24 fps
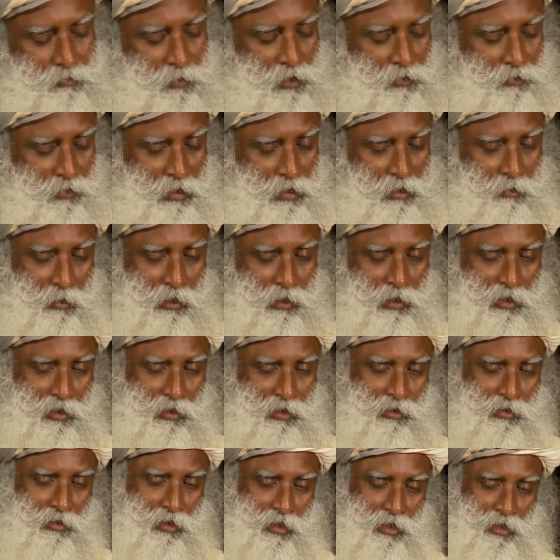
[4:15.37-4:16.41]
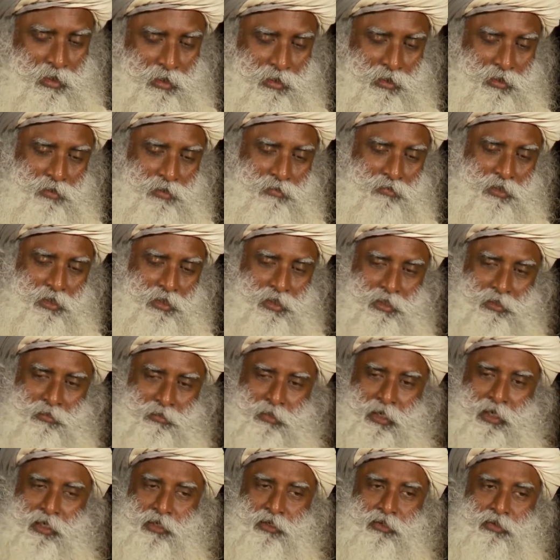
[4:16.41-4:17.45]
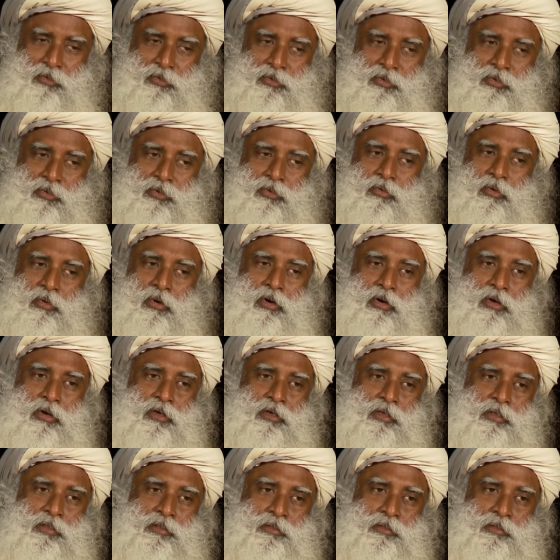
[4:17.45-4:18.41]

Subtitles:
the fundamental ingredients which has made you who you are.